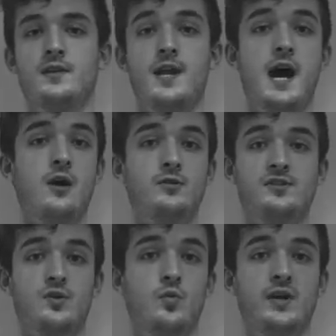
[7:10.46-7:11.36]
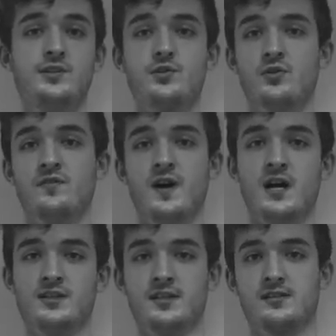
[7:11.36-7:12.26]
Now is the winter of
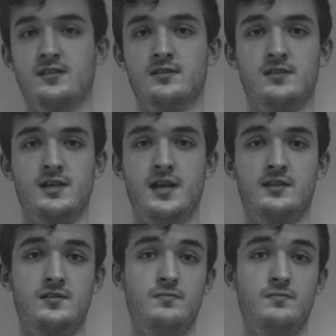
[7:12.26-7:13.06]
our discontent,